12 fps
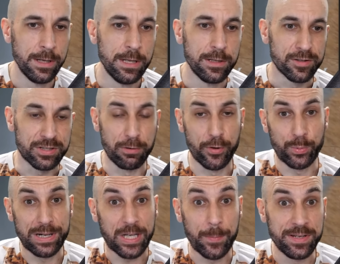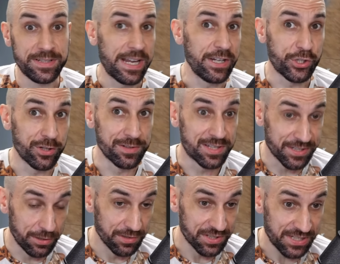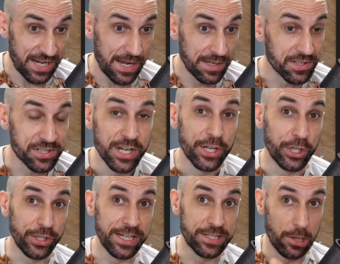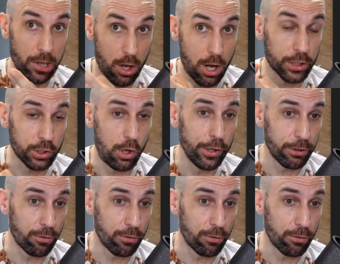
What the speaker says: So the recommendation still stands. You need to lock all your